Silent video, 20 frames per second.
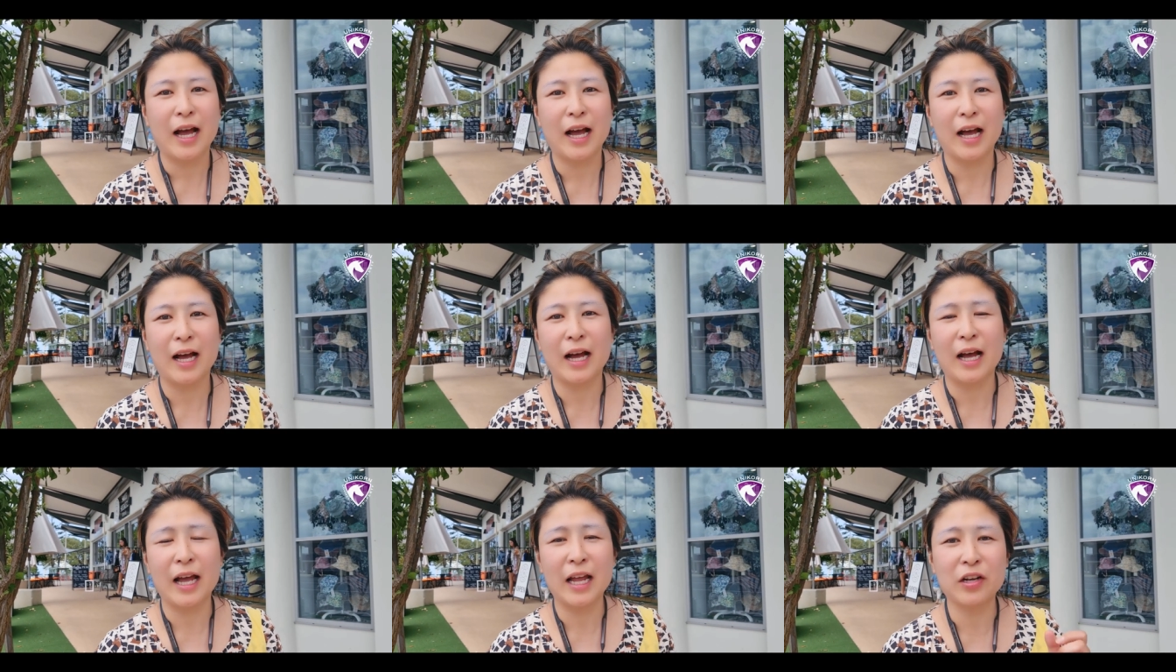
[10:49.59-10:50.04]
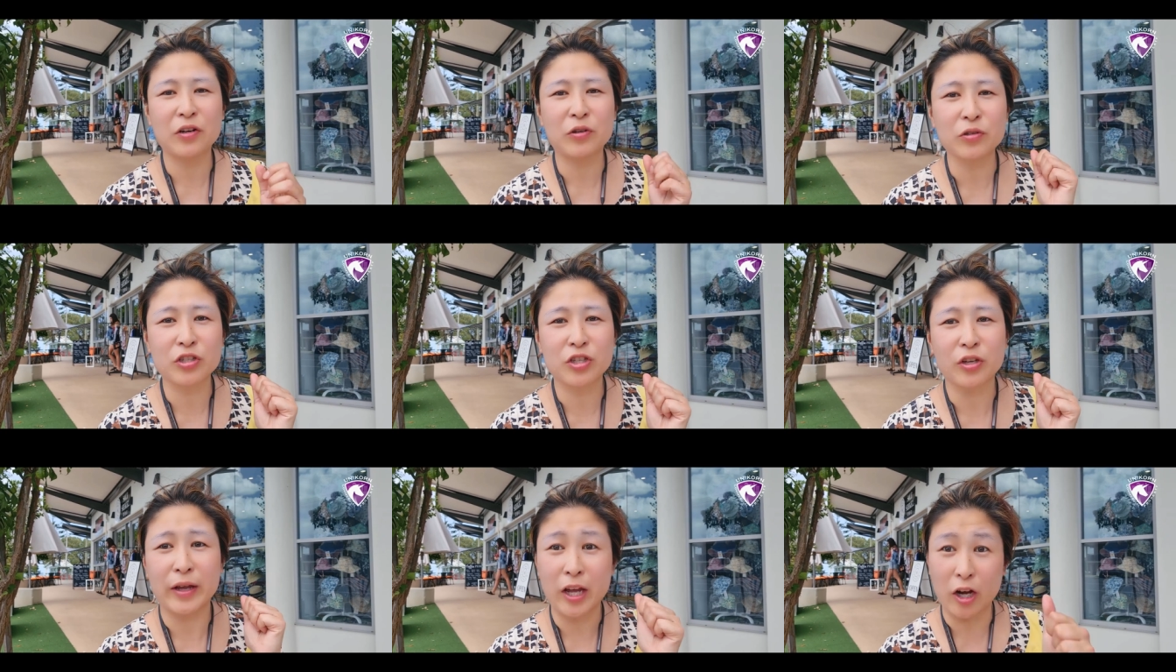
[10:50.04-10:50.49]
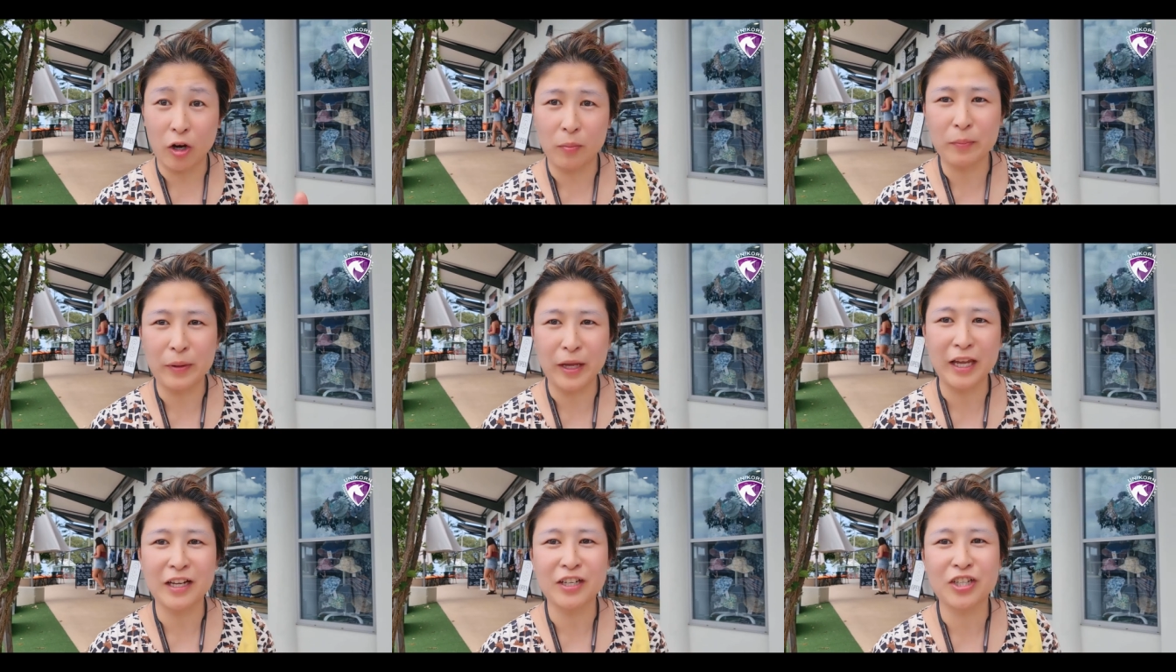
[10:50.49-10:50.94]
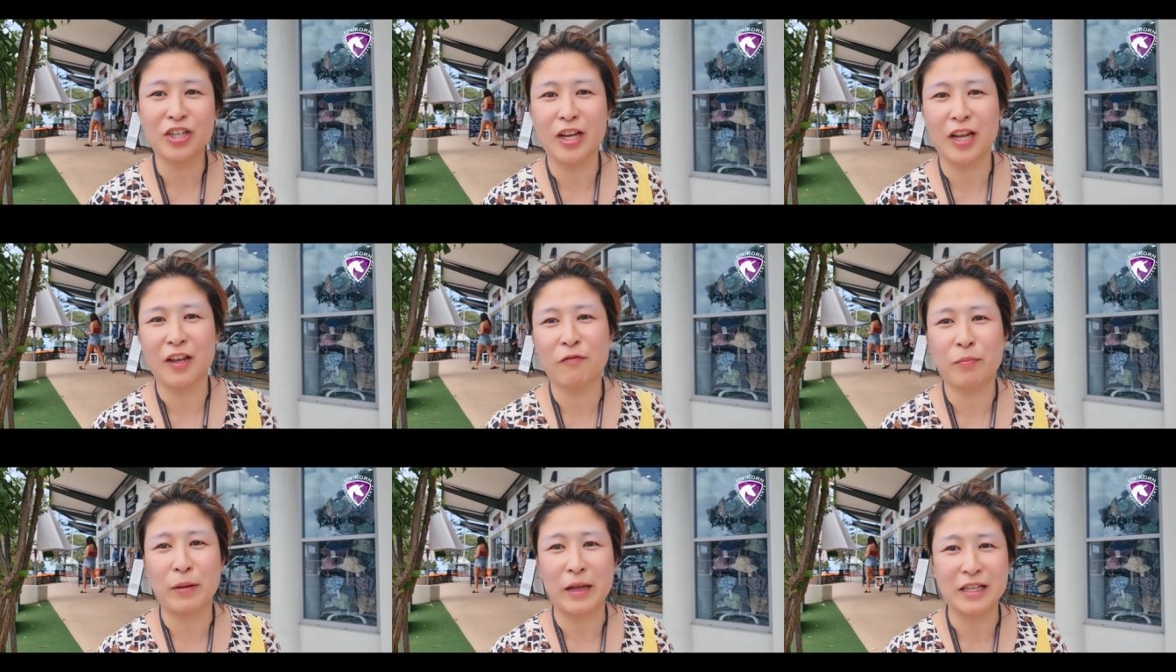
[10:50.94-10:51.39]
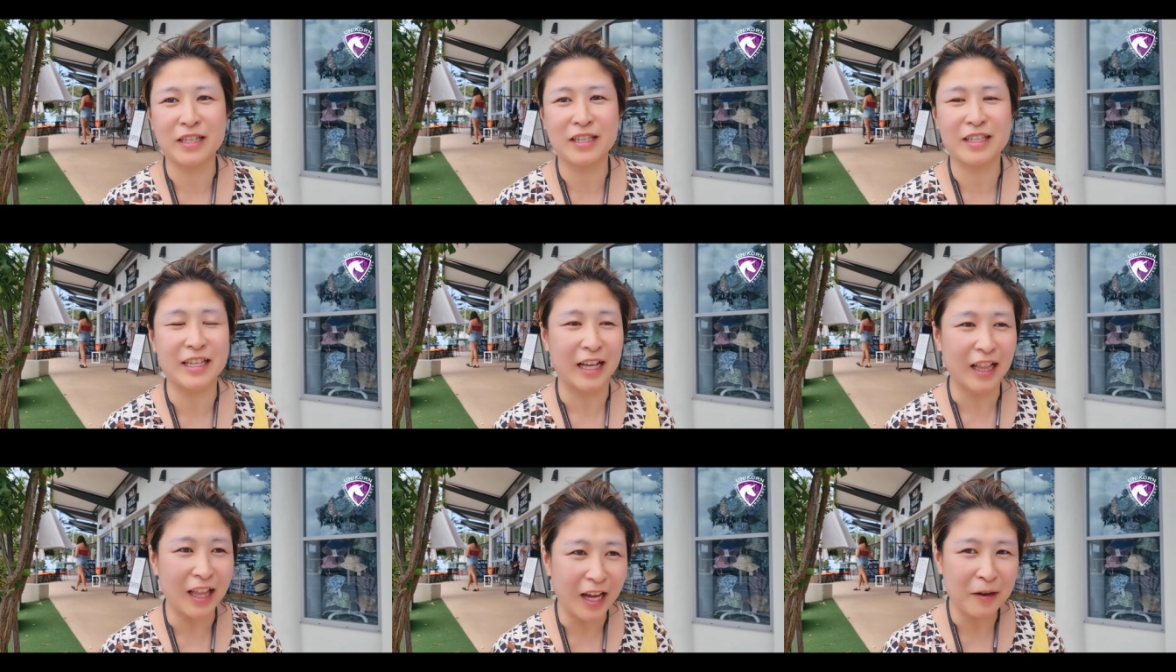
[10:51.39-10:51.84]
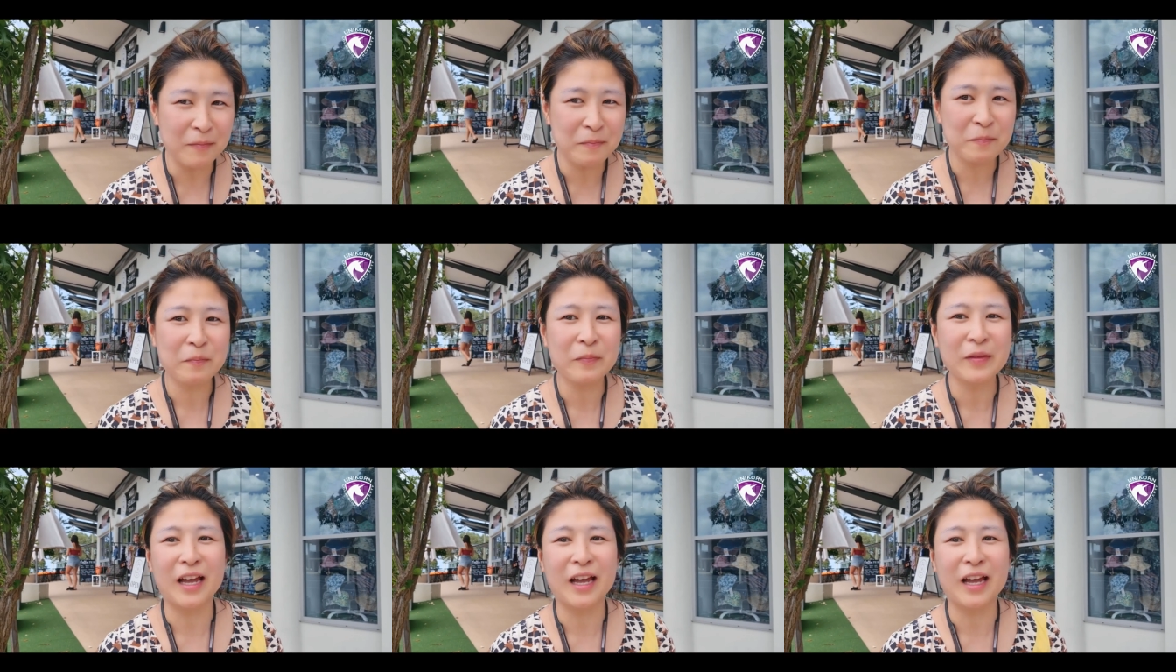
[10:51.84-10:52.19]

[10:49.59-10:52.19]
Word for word: uh, and also help me achieve bestseller.